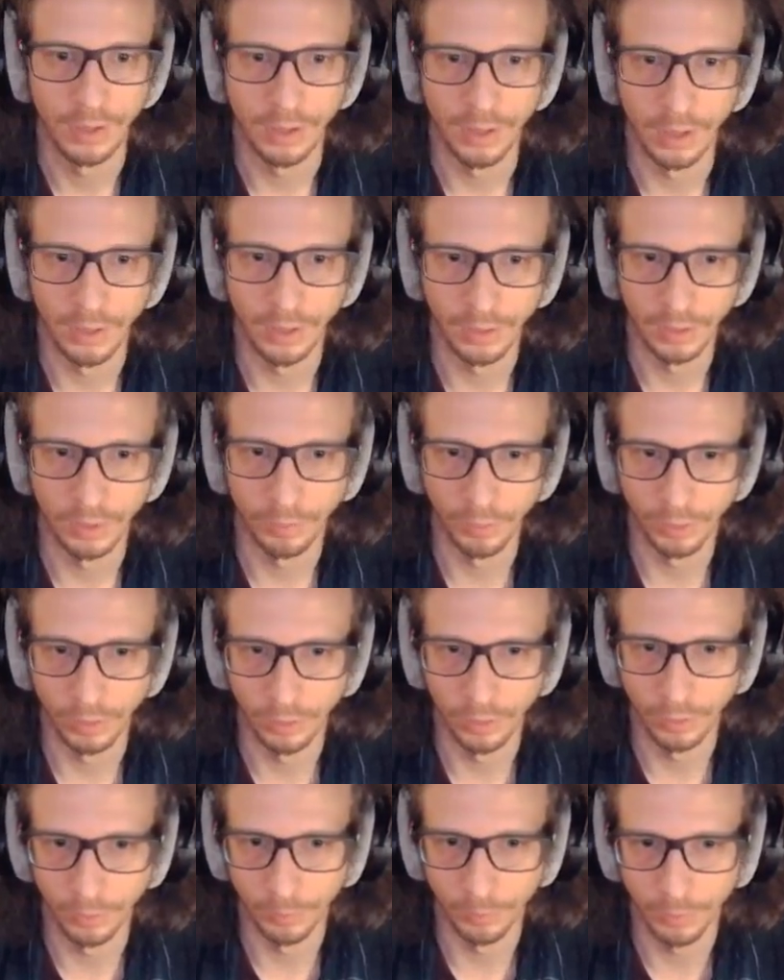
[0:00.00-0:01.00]
and then we're
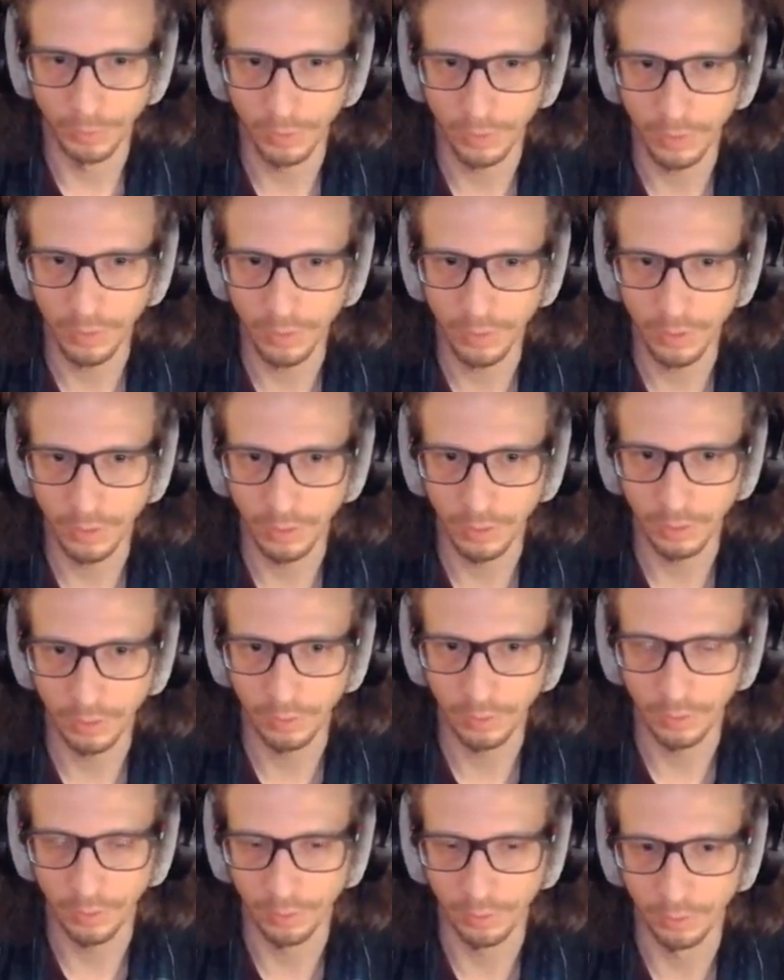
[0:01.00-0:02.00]
going to plug
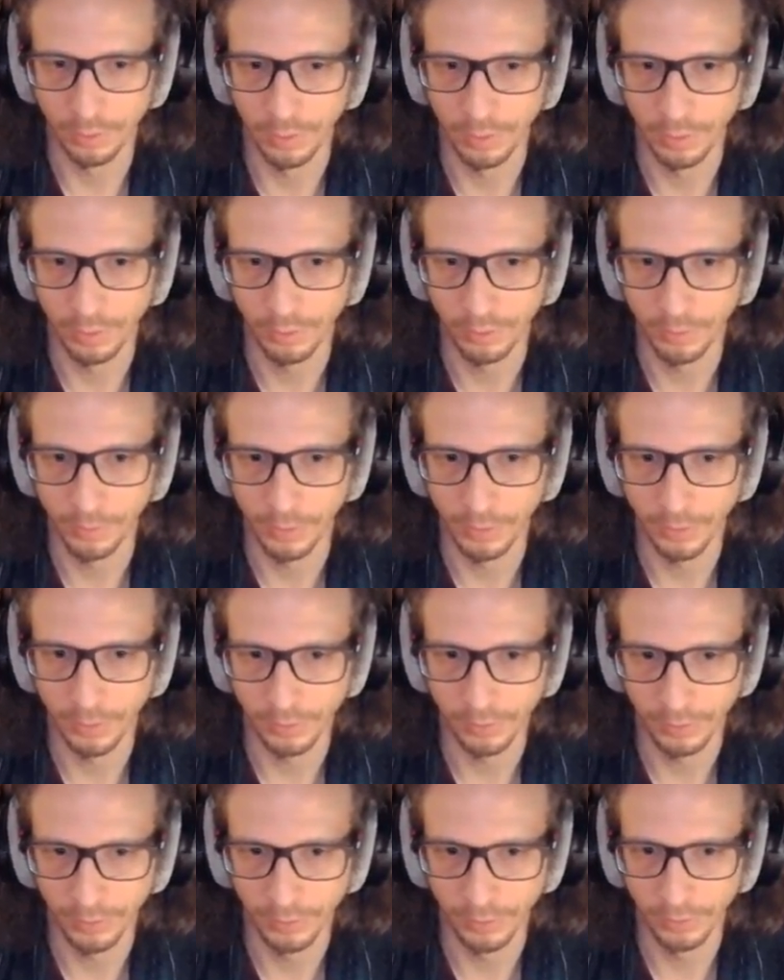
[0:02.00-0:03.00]
in under
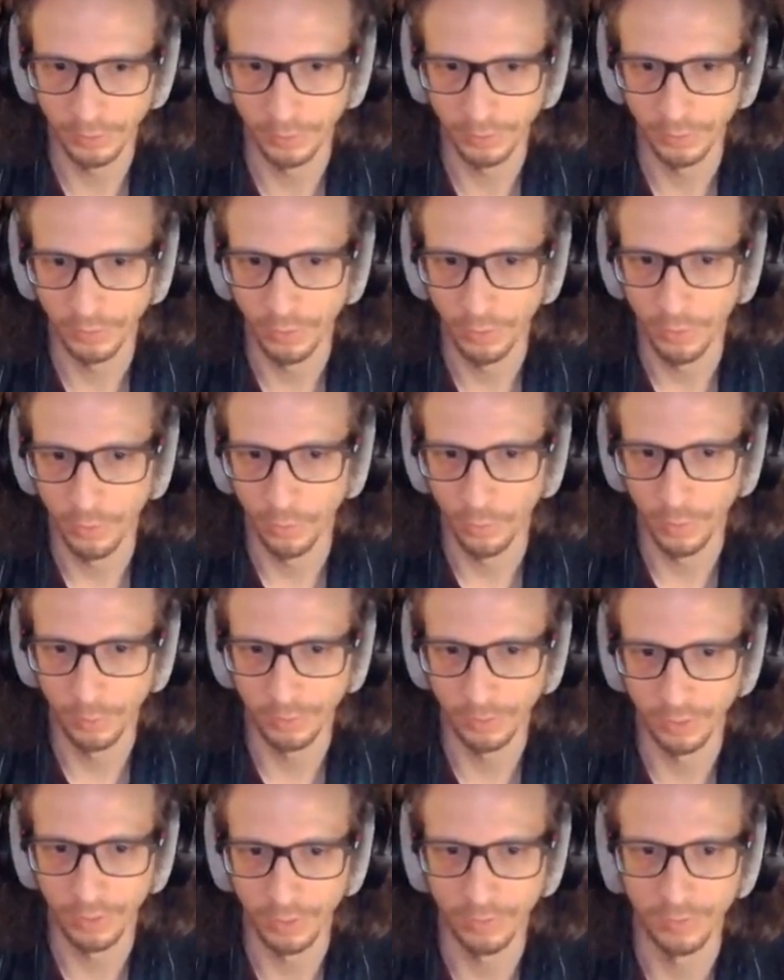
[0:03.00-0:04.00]
customizes
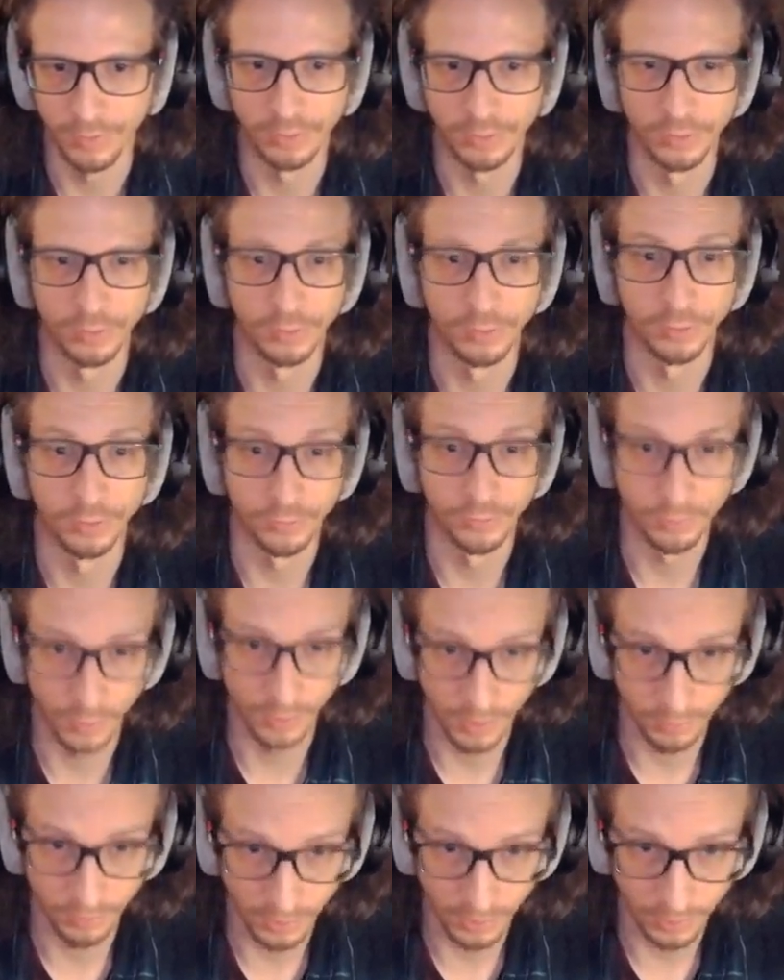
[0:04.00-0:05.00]
website visitors
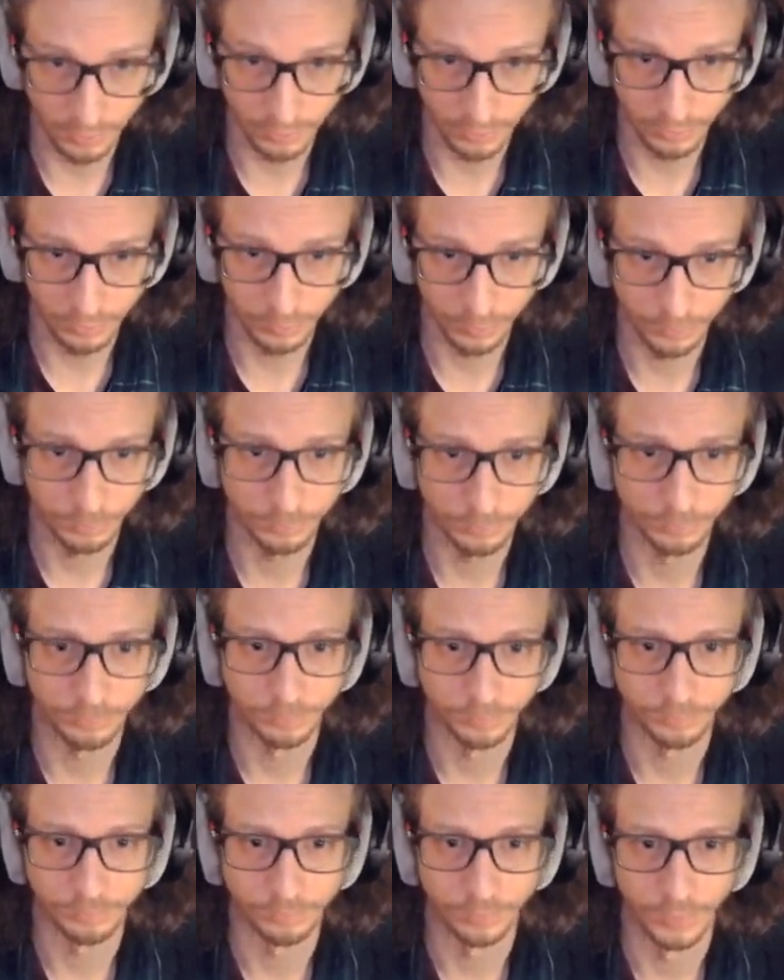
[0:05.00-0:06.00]
five days.
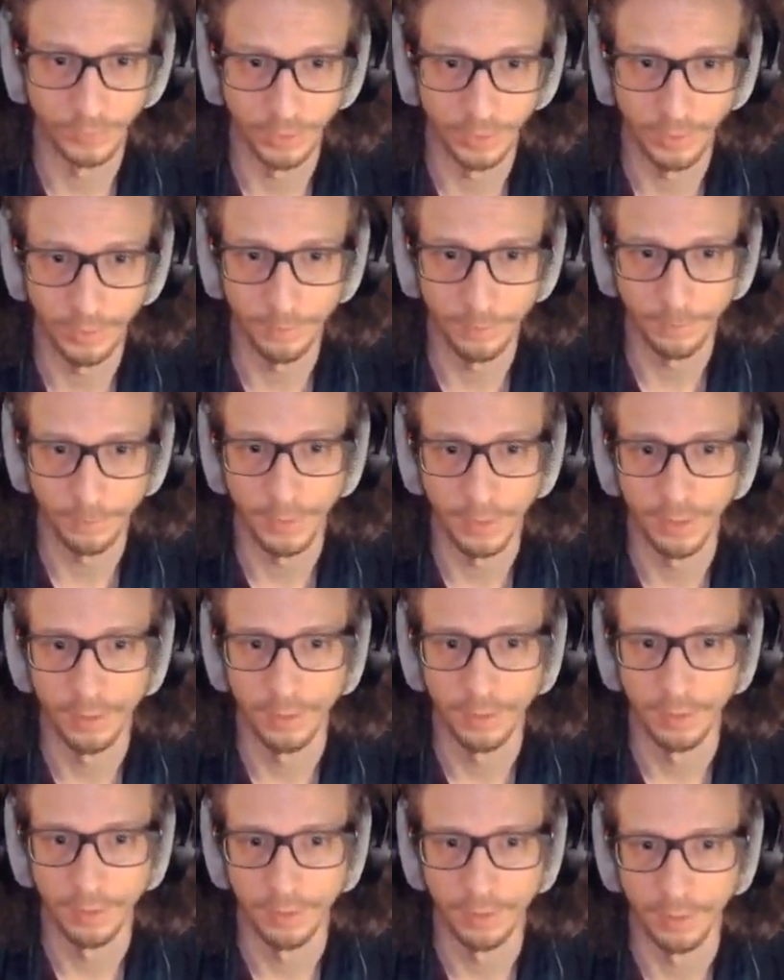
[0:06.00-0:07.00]
Okay,
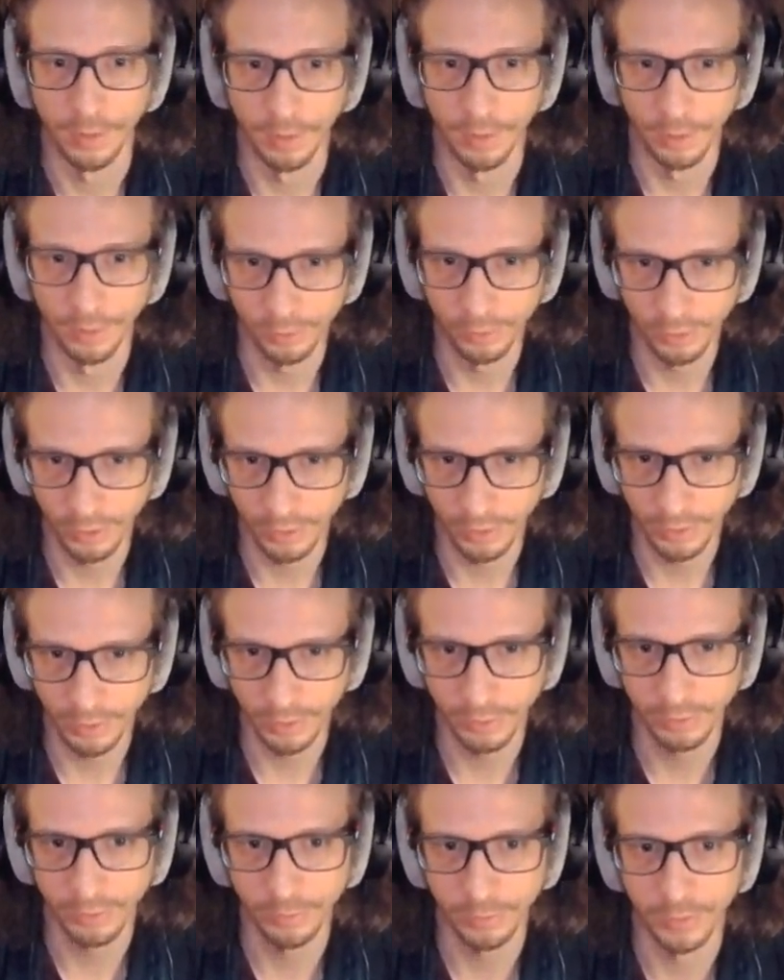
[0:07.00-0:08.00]
uncheck
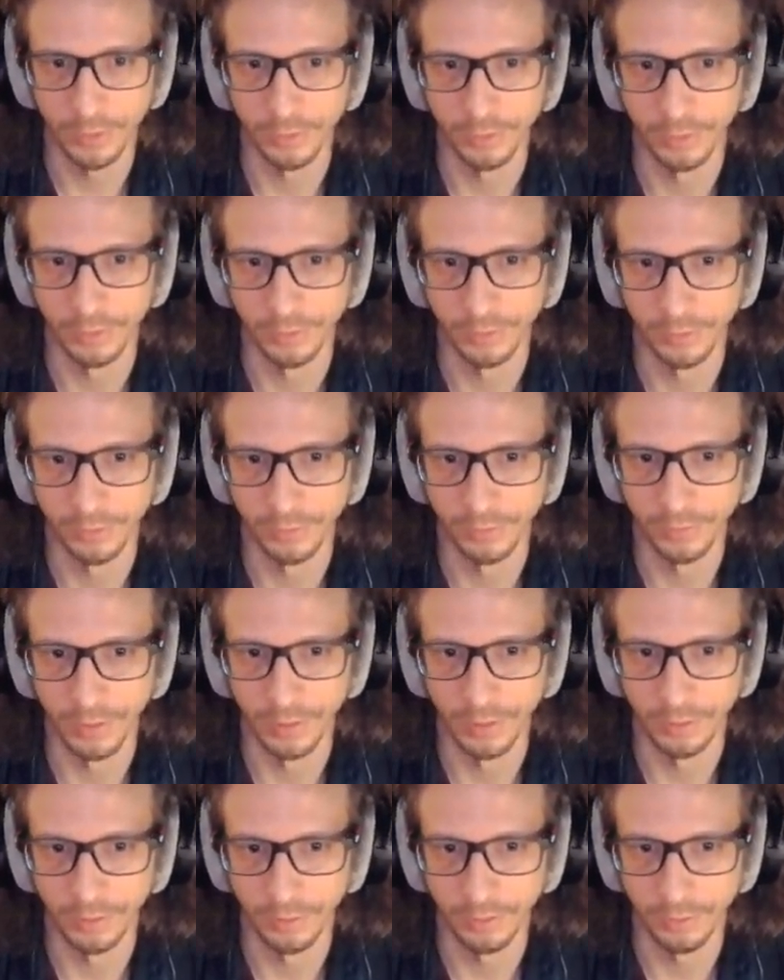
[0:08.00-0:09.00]
custom audience
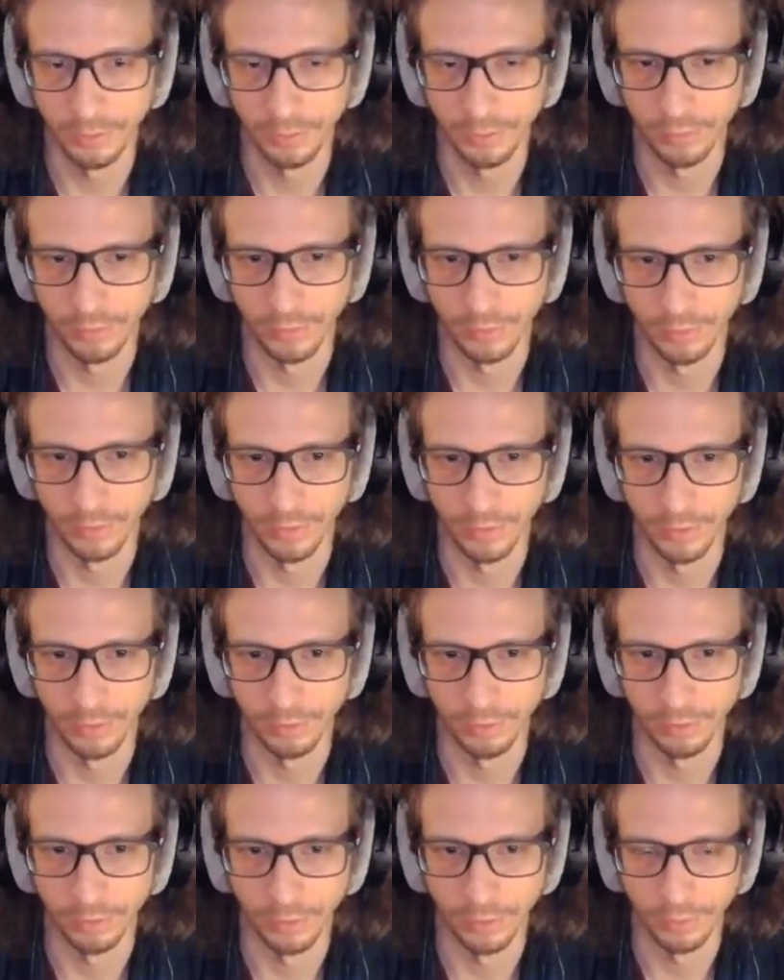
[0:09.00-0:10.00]
advantage,
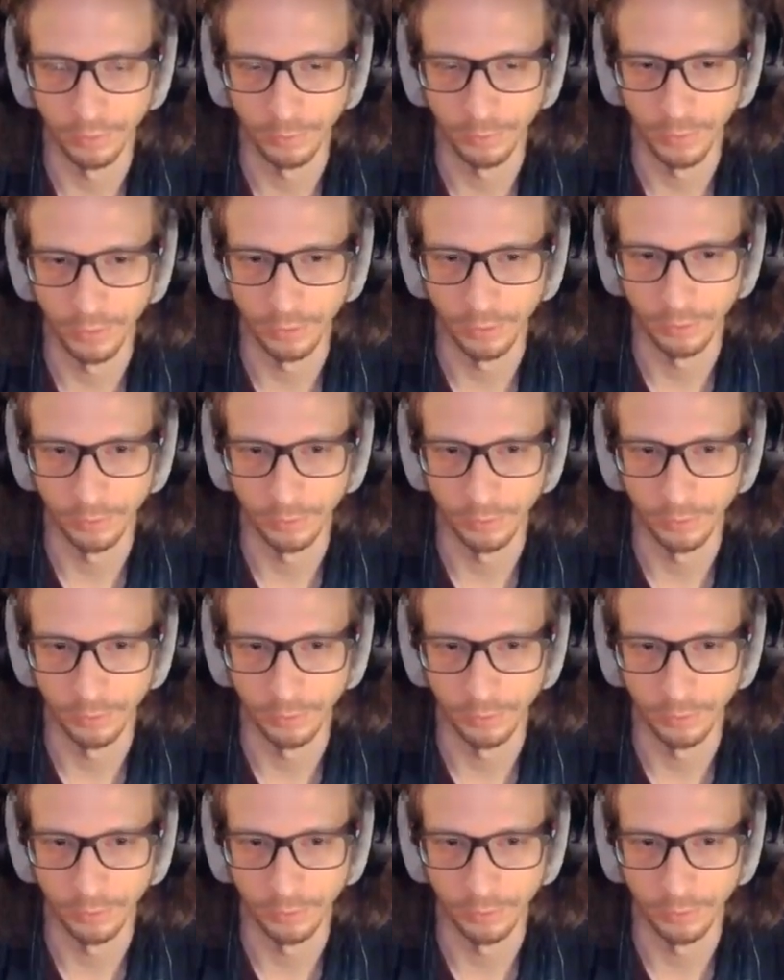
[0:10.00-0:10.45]
advantage customized.